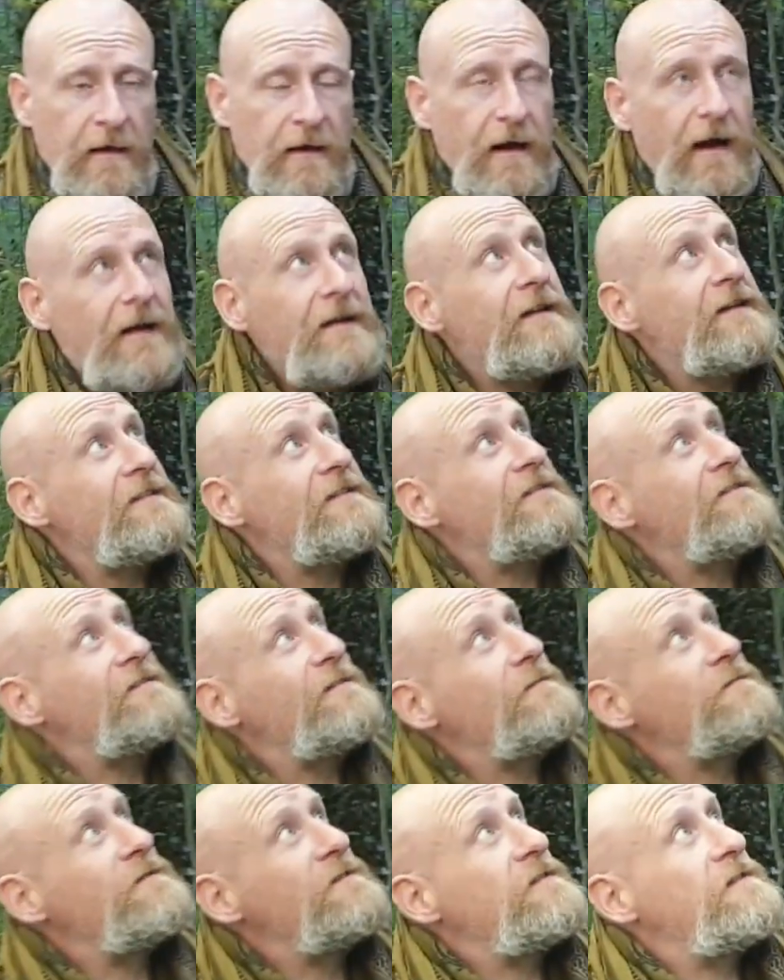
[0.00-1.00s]
I think there's
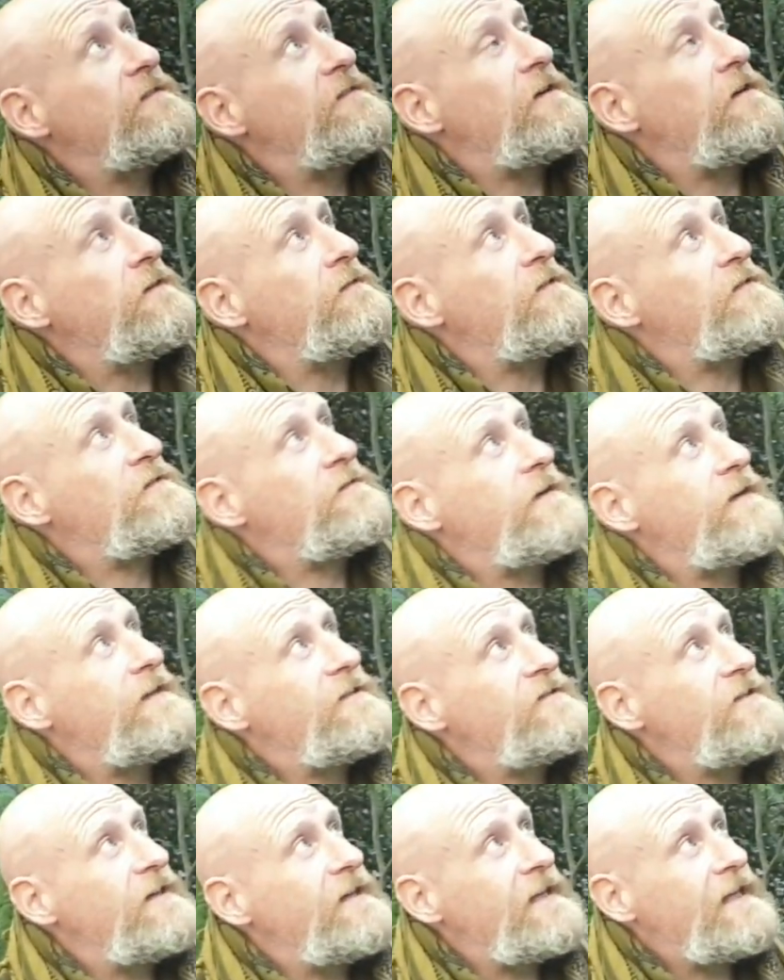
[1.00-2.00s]
some sort of a squirrel
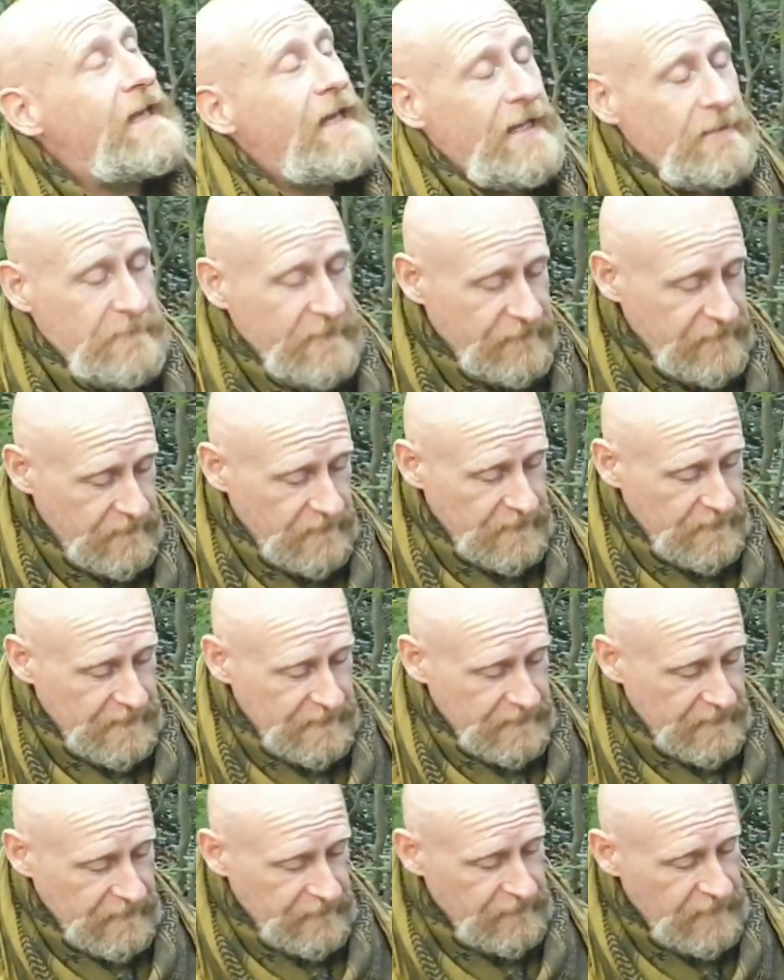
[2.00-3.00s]
trying to kill me from up
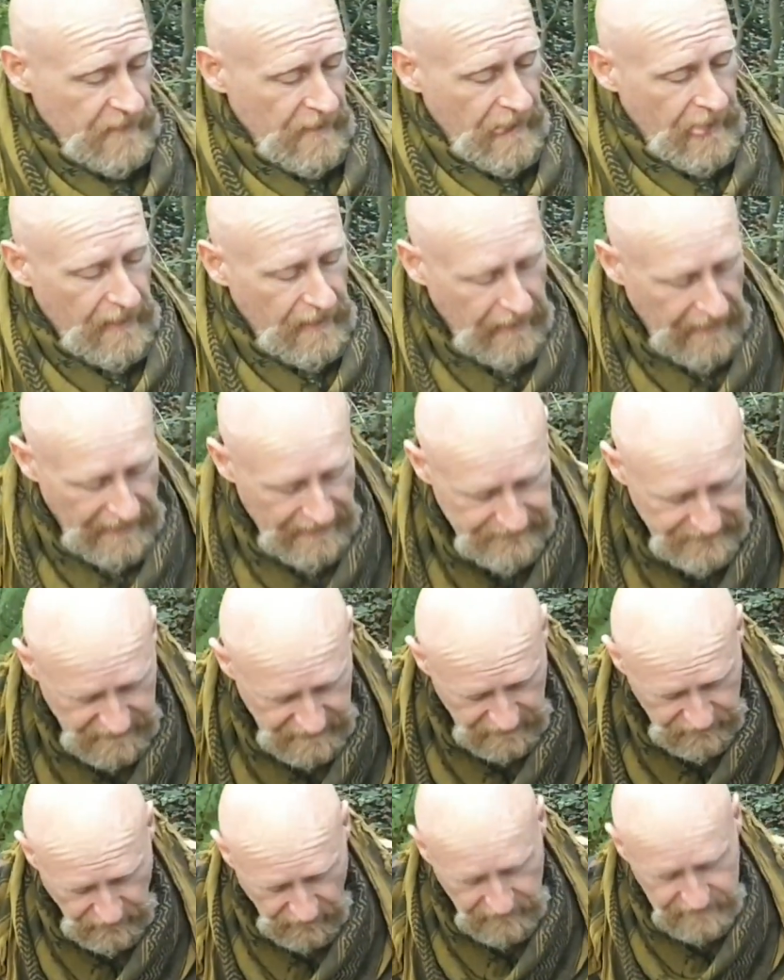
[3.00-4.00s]
above.
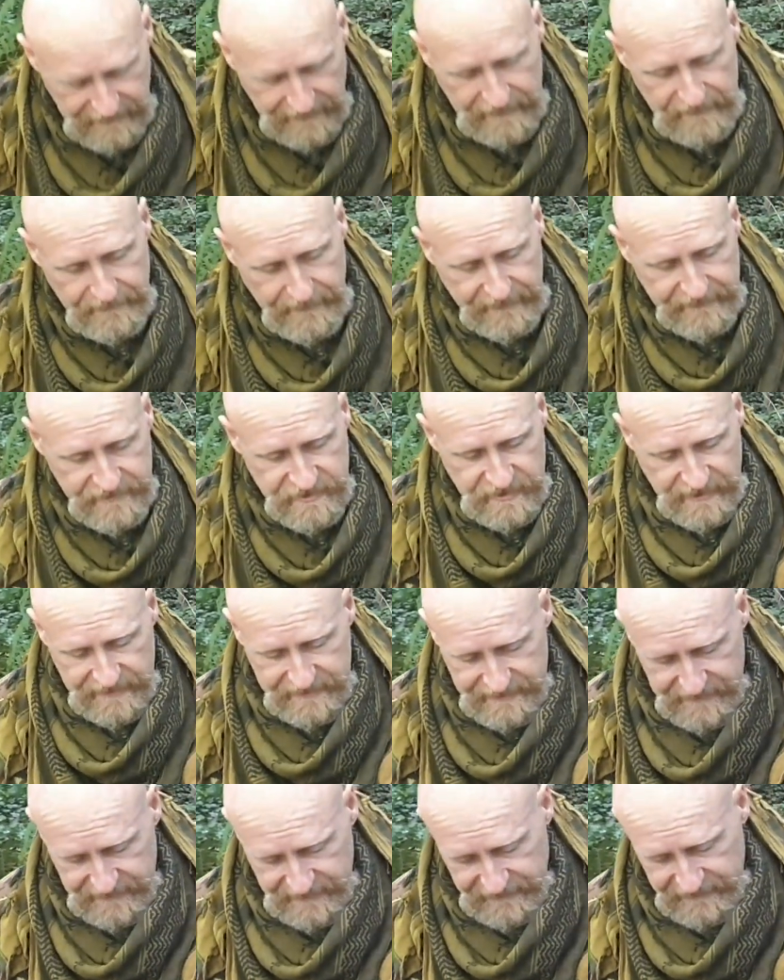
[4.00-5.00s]
You won't get a better sheath
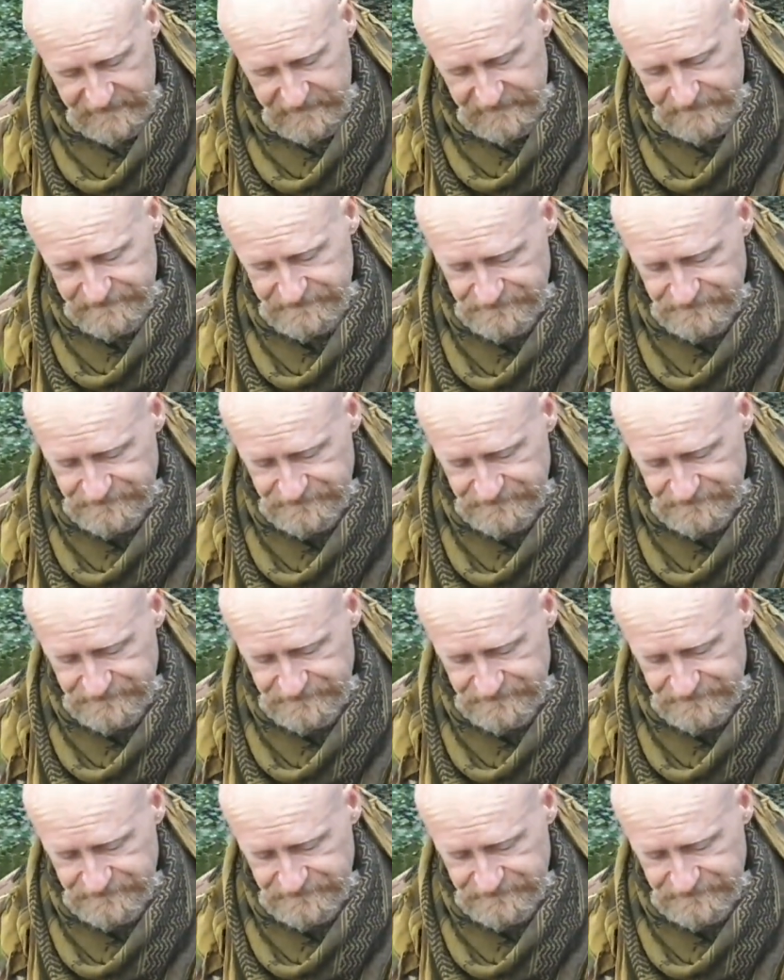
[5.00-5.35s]
than these.